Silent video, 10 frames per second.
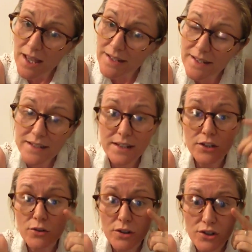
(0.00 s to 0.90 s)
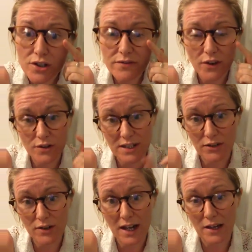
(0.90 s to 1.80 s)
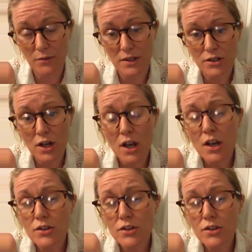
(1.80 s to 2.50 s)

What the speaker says: And here you're just focusing on language.